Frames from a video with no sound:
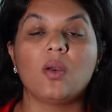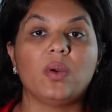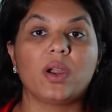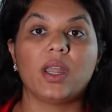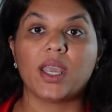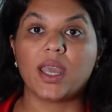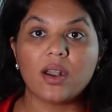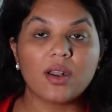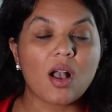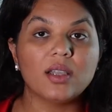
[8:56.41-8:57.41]
We're gonna get
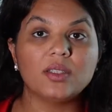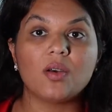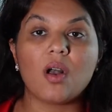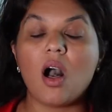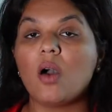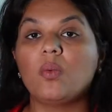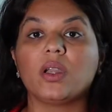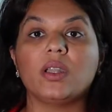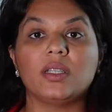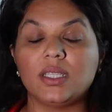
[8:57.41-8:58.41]
on a consult call. We're
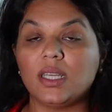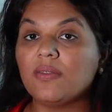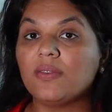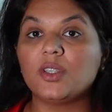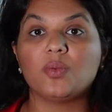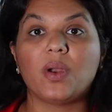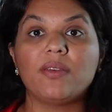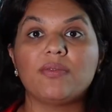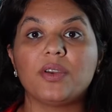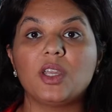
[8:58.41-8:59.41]
gonna see if it's
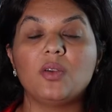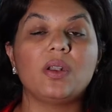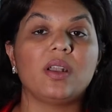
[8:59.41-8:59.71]
right for you.